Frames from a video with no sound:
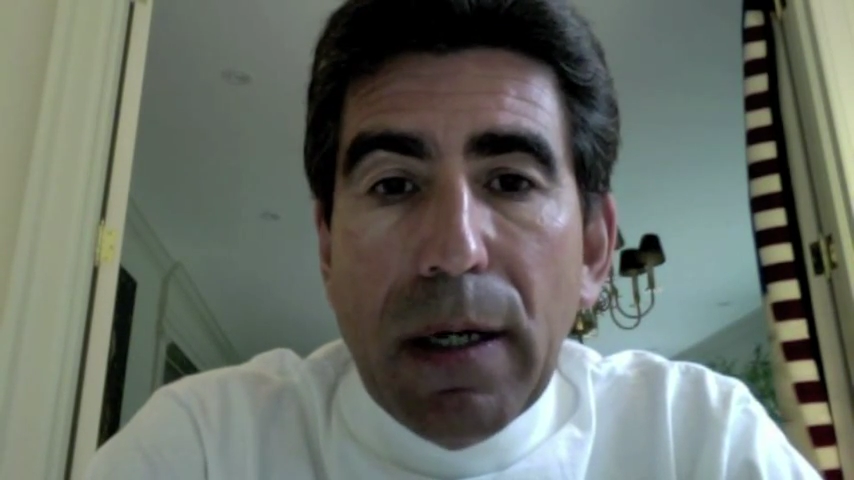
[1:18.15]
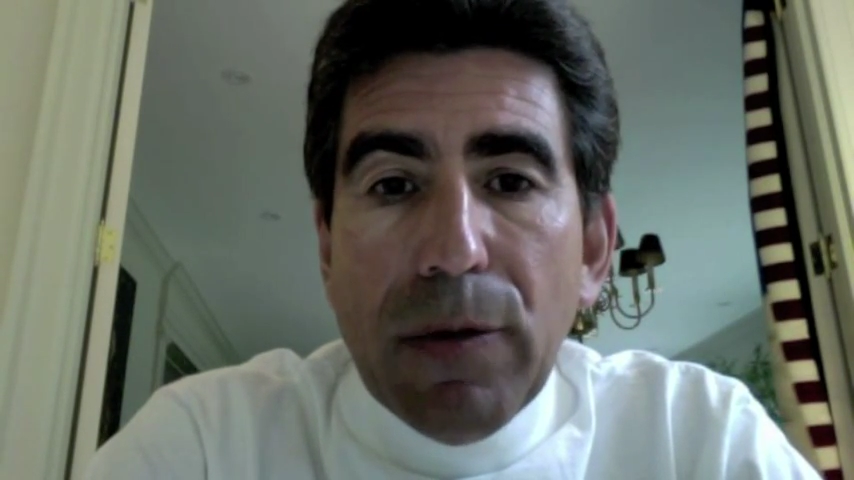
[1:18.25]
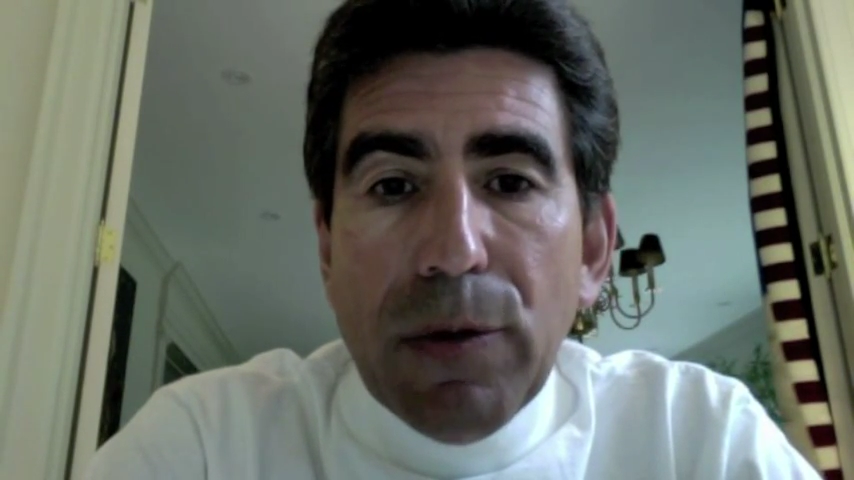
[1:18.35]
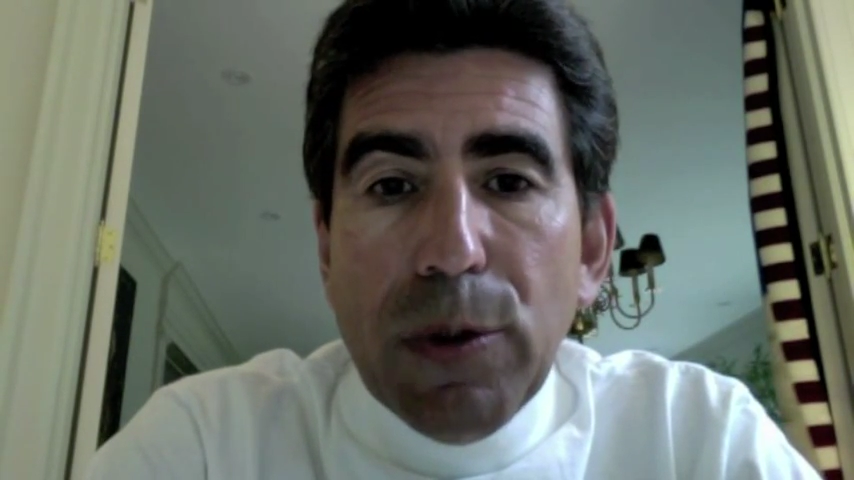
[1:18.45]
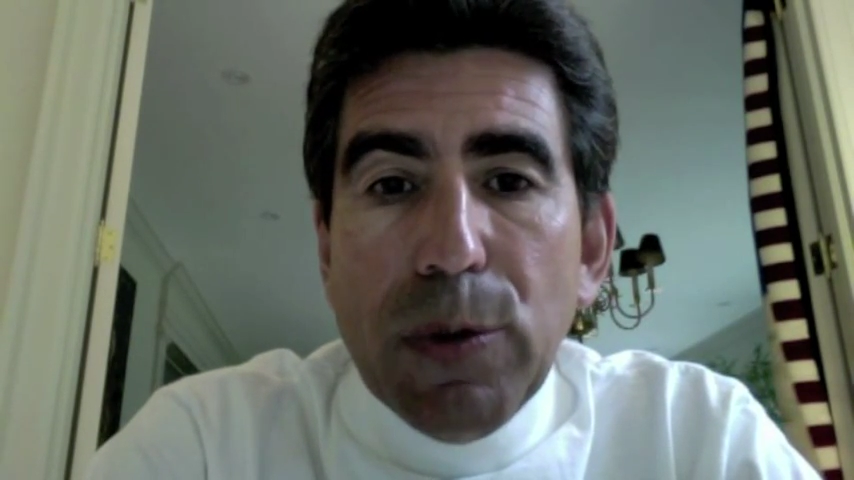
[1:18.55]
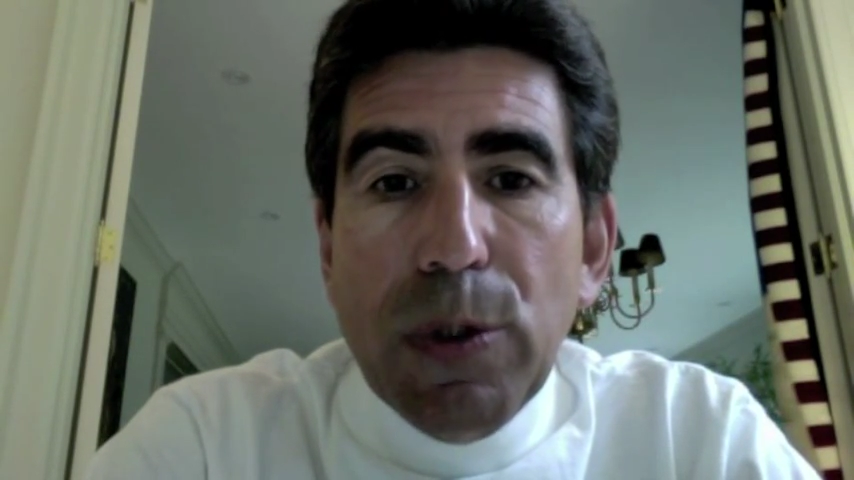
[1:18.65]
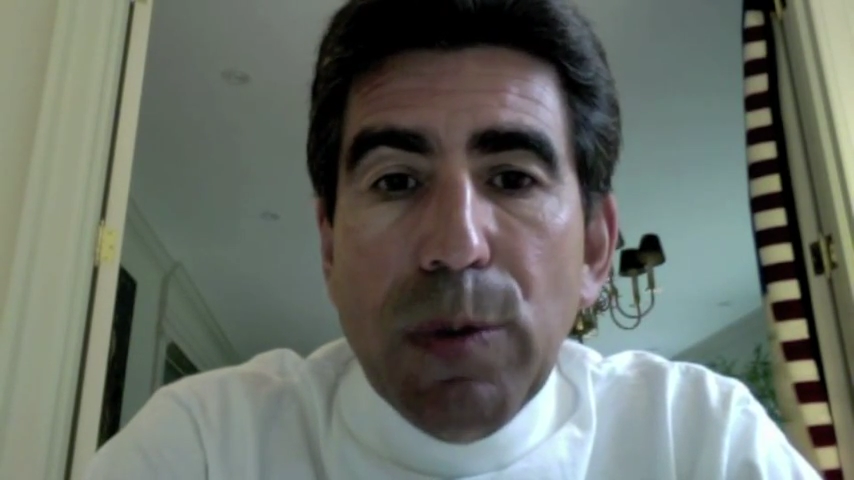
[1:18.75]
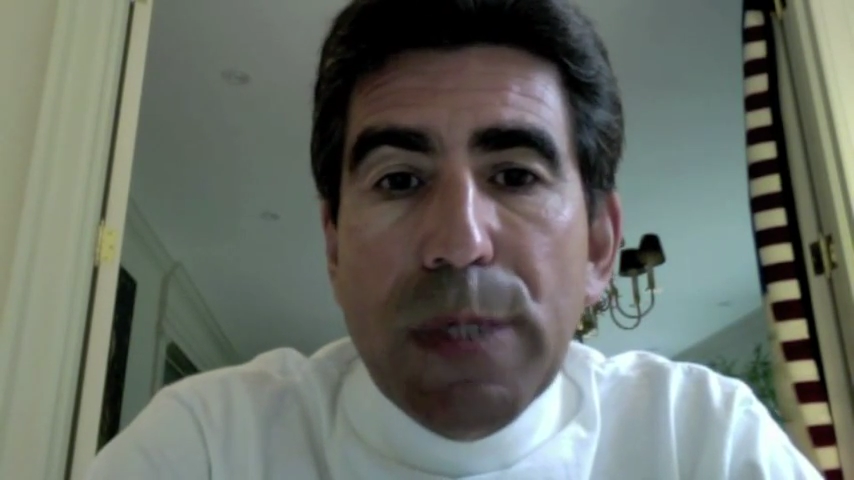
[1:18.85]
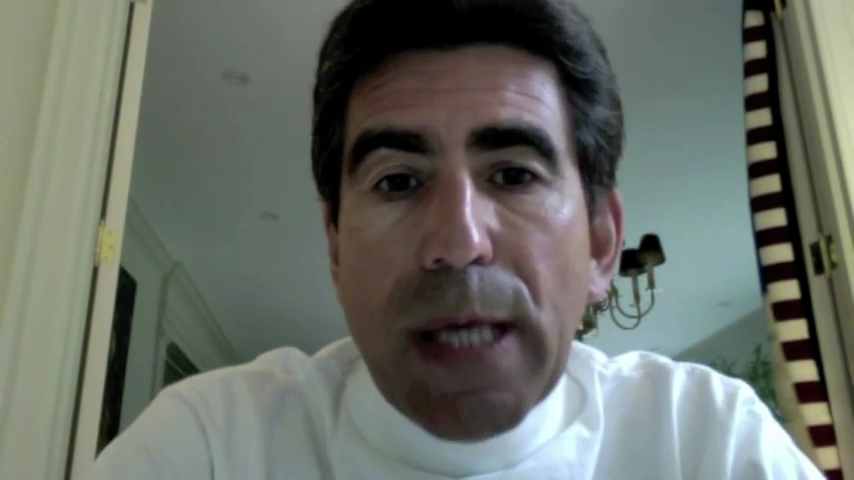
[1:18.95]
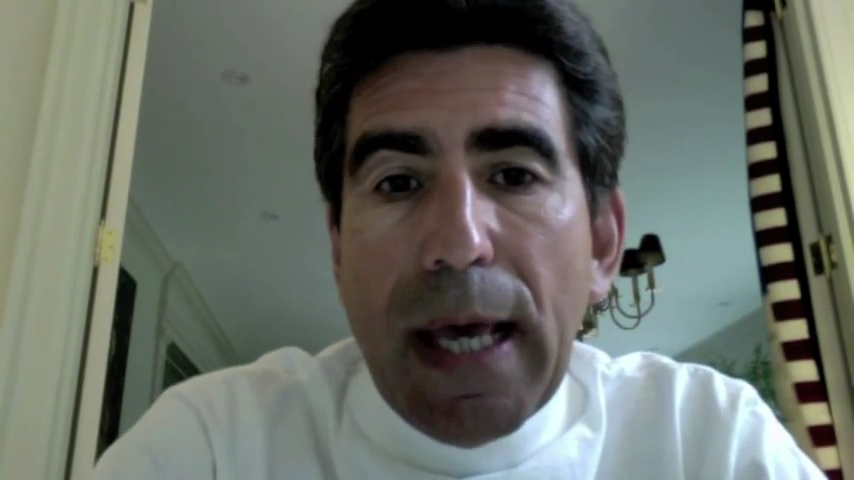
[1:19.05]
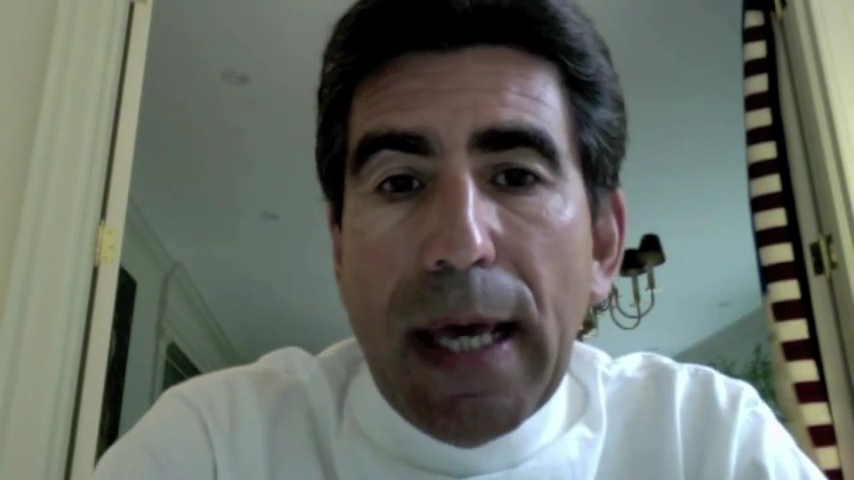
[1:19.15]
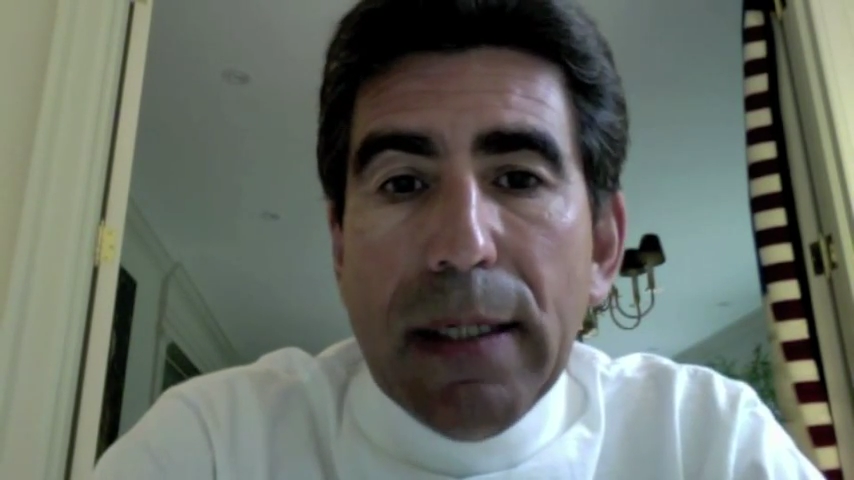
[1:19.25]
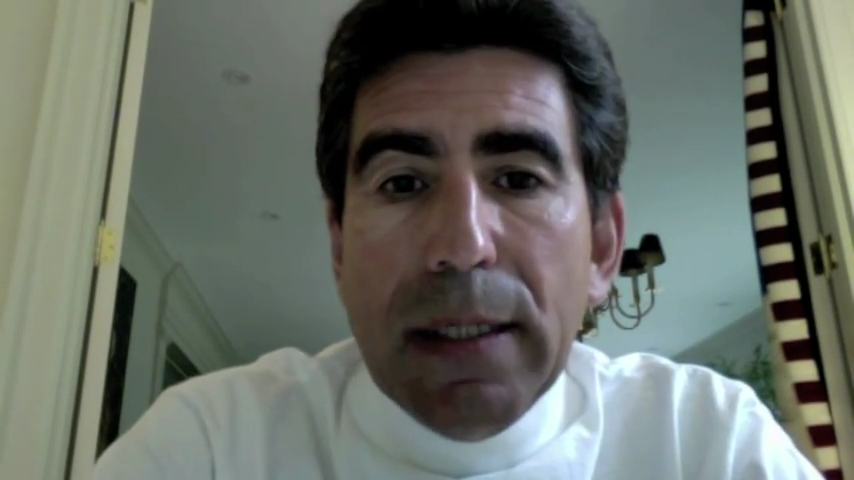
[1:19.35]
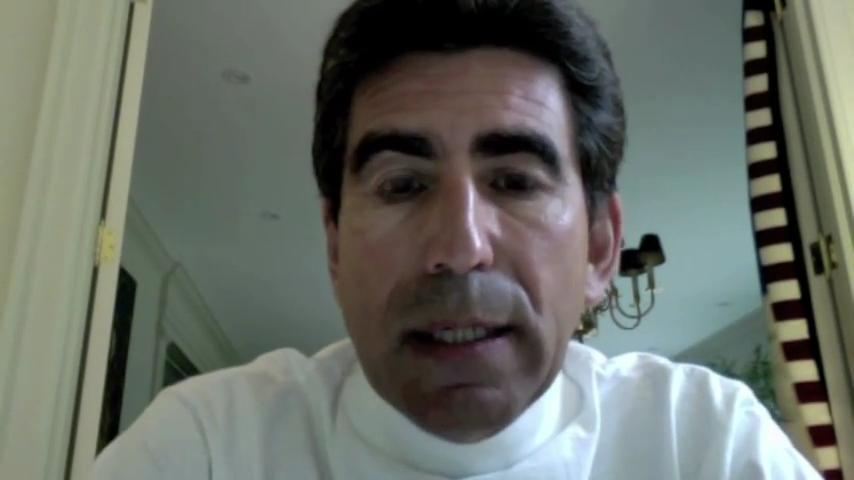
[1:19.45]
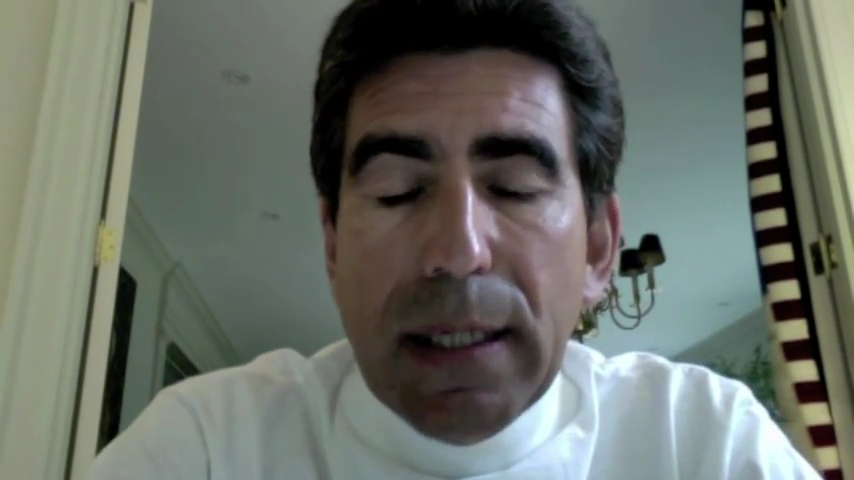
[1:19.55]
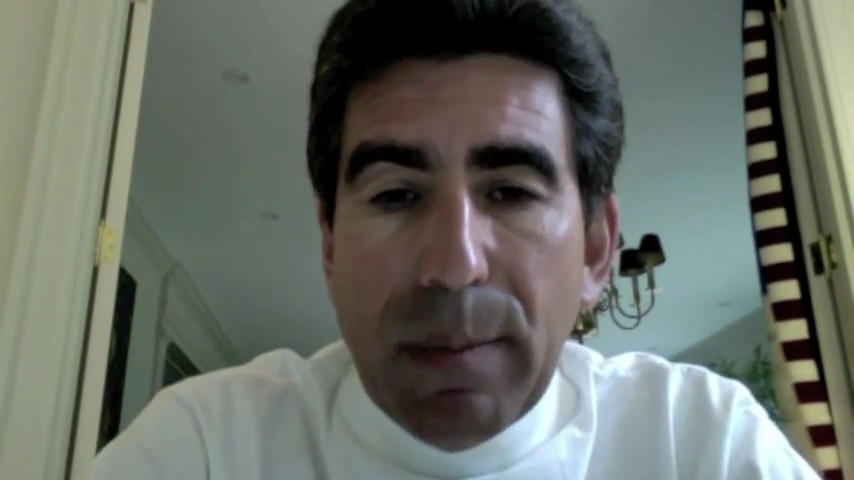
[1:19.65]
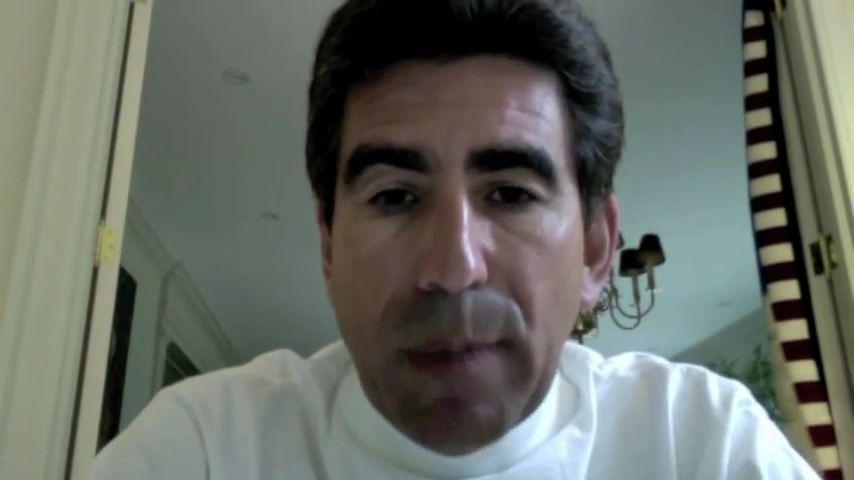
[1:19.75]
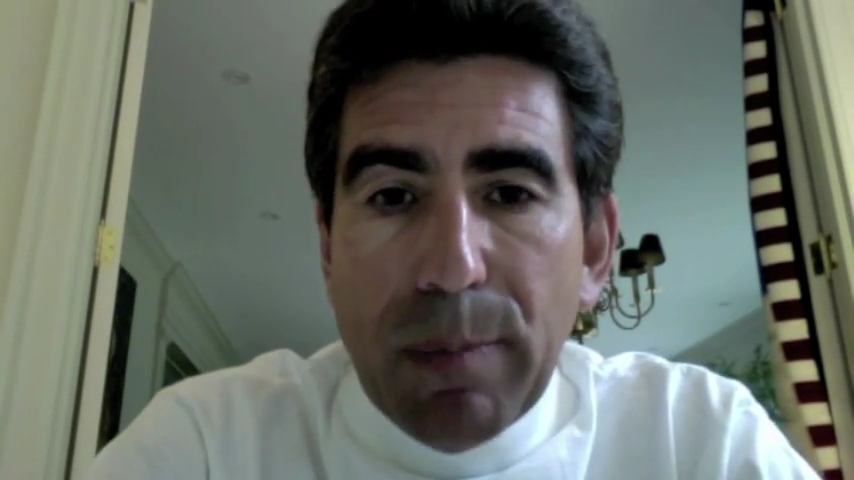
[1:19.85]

other YouTubes and in my